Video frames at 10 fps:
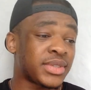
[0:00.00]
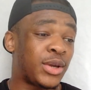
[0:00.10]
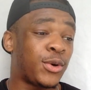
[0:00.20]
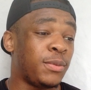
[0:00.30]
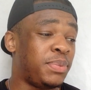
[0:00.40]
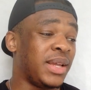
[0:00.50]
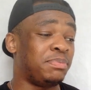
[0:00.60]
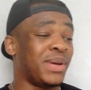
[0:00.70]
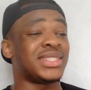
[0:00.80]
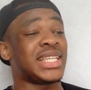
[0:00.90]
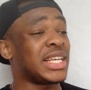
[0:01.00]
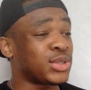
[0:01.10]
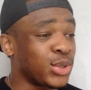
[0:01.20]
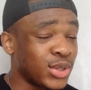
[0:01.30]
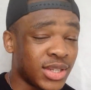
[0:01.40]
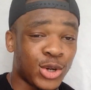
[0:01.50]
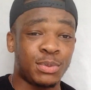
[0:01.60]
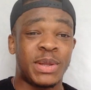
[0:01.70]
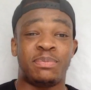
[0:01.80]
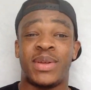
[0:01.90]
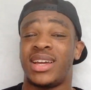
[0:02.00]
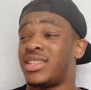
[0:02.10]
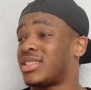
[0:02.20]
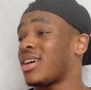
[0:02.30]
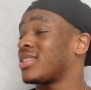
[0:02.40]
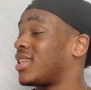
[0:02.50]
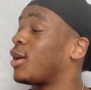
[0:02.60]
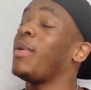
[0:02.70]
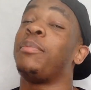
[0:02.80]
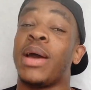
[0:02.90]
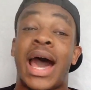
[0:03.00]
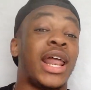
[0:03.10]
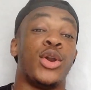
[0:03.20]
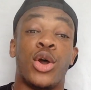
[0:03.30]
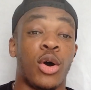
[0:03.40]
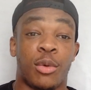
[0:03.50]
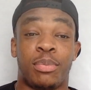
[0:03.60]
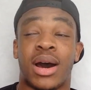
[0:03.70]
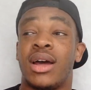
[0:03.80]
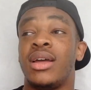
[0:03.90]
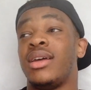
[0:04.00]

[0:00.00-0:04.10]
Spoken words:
it could be Big Taste Good, it could be Big Disgusting, it could be, I don't know, but